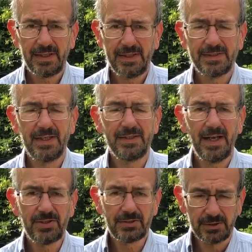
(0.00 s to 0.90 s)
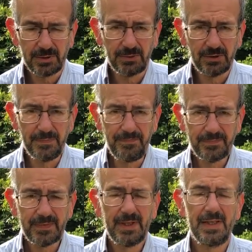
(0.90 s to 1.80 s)
is, a natural swarm
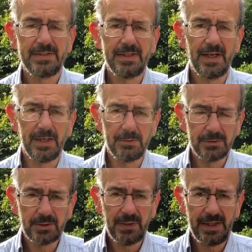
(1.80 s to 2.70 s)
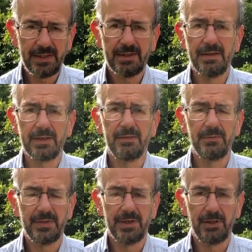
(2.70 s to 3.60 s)
is the old queen going off
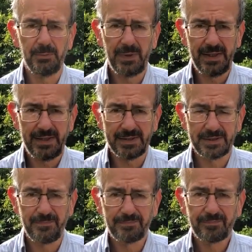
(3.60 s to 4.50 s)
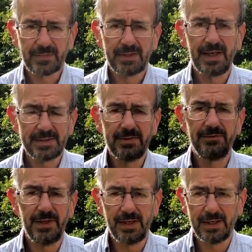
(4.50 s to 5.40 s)
with the old bees. That's the
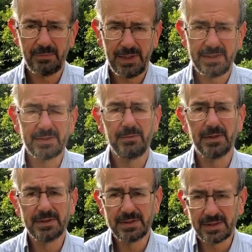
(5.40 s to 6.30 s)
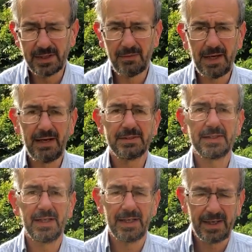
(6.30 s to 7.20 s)
flying bees, the ones that go out
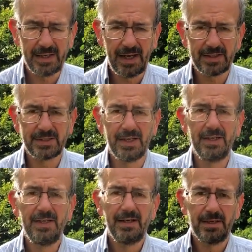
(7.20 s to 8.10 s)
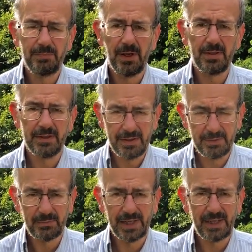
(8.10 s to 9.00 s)
and collect nectar and pollen
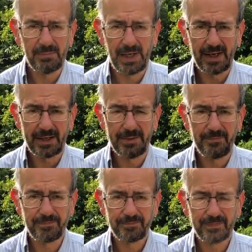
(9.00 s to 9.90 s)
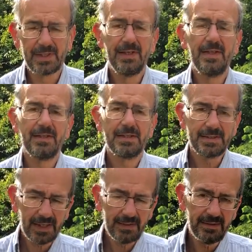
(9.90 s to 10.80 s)
and bring it back. The
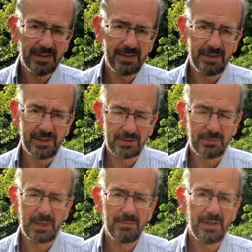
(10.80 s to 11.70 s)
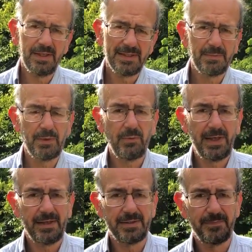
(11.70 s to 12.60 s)
second thing you need to remember is a bit
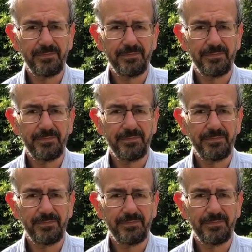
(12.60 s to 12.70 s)
weird.